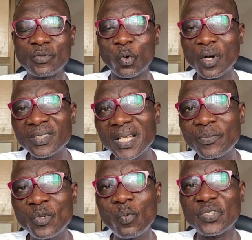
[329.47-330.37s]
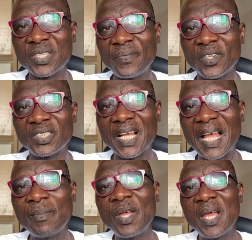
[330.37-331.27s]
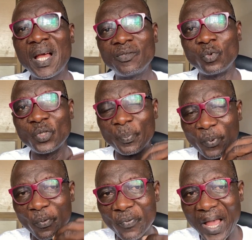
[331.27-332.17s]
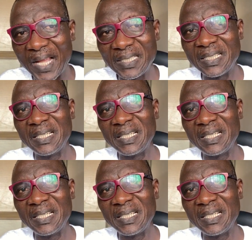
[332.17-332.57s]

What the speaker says: So concept note will save your time to provide